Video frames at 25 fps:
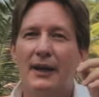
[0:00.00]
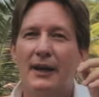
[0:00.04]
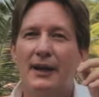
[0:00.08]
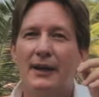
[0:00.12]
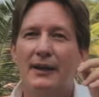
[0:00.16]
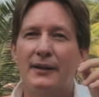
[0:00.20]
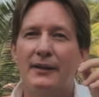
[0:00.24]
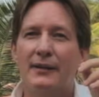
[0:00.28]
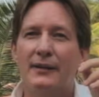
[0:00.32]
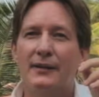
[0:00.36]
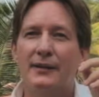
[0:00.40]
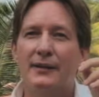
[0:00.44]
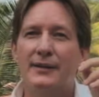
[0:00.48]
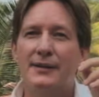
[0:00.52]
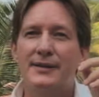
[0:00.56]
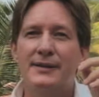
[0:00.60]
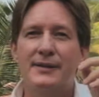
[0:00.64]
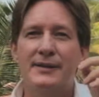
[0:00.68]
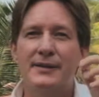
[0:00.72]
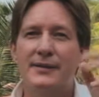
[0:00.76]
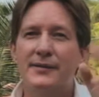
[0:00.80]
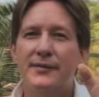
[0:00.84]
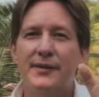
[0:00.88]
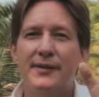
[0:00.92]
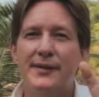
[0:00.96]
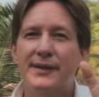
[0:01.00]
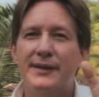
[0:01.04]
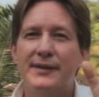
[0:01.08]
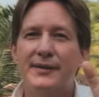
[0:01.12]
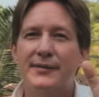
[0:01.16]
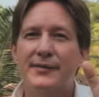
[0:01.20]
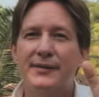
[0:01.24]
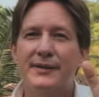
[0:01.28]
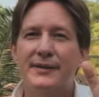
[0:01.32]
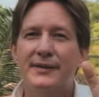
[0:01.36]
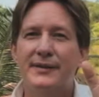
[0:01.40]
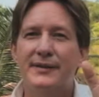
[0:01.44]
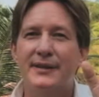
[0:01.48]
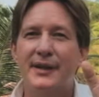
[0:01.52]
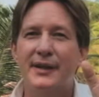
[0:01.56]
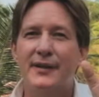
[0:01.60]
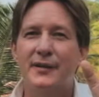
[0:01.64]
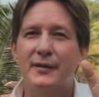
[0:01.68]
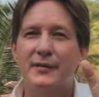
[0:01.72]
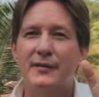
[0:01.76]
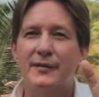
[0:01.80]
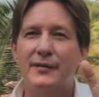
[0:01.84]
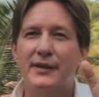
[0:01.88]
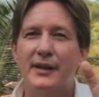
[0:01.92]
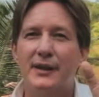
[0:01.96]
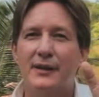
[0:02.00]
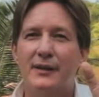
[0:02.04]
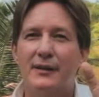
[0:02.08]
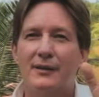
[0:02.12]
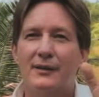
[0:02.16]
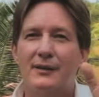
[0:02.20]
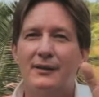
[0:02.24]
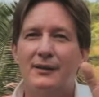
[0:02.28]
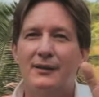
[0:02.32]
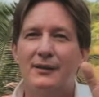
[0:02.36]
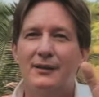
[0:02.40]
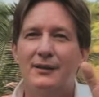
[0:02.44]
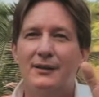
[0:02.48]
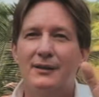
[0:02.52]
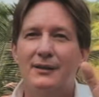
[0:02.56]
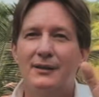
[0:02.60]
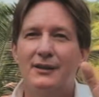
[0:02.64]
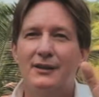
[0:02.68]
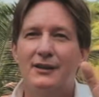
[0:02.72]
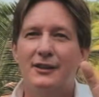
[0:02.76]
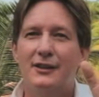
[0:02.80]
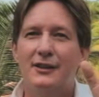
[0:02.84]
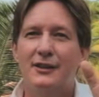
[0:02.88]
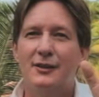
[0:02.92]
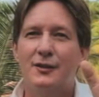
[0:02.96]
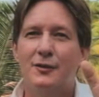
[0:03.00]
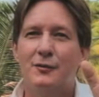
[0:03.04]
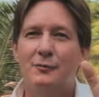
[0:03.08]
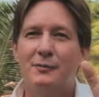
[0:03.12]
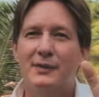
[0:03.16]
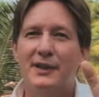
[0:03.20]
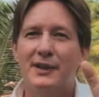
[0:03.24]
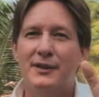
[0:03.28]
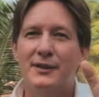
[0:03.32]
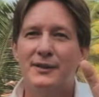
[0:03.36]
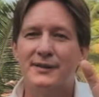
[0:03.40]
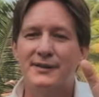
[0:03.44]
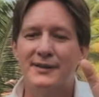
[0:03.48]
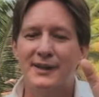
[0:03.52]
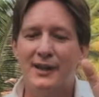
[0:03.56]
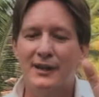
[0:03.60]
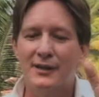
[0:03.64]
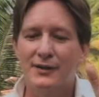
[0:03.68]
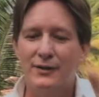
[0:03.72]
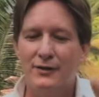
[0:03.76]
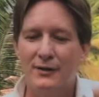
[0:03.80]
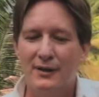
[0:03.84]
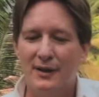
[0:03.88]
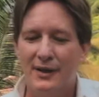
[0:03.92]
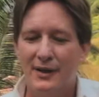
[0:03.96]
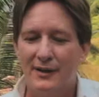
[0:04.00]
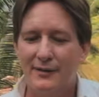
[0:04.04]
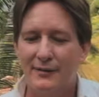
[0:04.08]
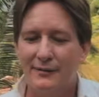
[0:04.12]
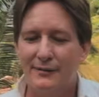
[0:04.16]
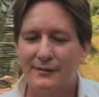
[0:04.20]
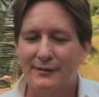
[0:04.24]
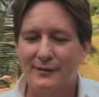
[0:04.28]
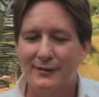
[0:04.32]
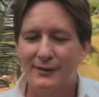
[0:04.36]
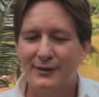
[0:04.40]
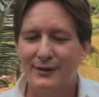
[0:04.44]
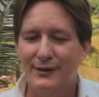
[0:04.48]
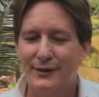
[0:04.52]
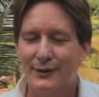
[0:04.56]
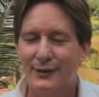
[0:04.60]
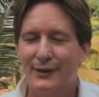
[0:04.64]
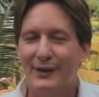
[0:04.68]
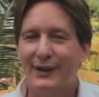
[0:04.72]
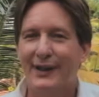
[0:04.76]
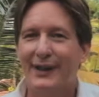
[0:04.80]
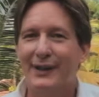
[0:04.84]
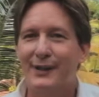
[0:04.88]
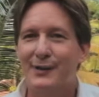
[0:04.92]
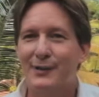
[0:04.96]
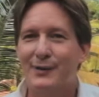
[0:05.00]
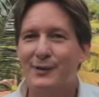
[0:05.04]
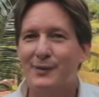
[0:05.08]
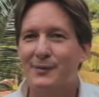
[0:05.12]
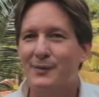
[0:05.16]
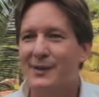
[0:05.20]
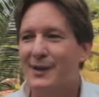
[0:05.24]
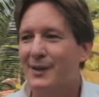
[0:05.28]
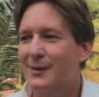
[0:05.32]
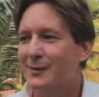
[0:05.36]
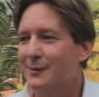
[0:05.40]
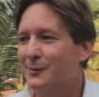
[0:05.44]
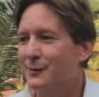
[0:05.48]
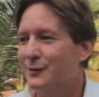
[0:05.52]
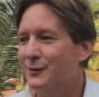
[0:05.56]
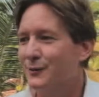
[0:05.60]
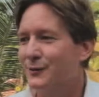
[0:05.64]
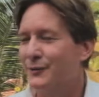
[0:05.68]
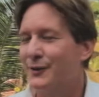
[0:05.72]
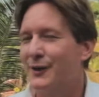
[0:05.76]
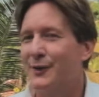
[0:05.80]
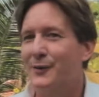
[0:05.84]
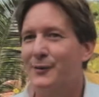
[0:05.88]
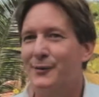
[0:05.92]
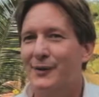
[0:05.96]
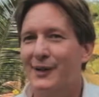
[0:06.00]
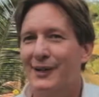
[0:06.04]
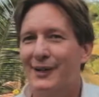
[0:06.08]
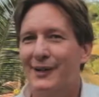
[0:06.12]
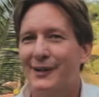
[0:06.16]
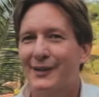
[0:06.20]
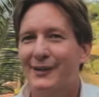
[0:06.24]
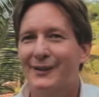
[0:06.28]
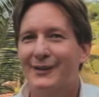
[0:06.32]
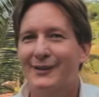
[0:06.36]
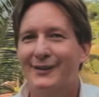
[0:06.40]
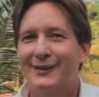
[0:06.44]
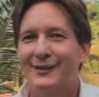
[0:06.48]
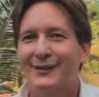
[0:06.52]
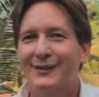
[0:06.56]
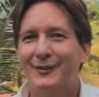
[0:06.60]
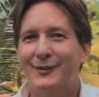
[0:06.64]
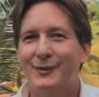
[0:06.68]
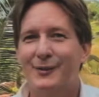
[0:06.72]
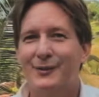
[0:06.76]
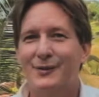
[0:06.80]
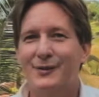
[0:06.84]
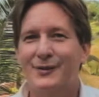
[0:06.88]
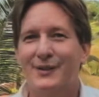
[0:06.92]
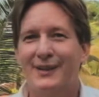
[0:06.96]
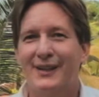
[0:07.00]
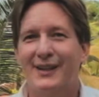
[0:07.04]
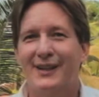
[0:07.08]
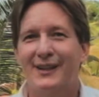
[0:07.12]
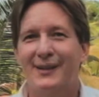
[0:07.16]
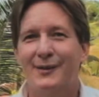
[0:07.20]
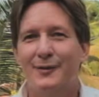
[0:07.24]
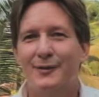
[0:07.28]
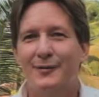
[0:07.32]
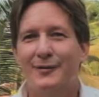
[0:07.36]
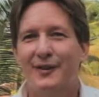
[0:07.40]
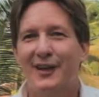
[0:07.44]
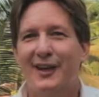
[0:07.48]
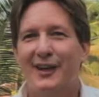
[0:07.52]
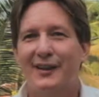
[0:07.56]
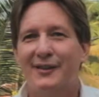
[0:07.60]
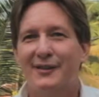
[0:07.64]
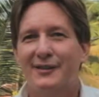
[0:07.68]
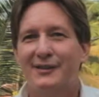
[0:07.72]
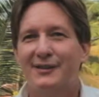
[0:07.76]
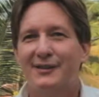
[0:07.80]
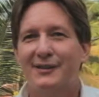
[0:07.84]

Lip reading: And this is a very different state of fear, because now you have your legs to be able to run away or to kick, fight.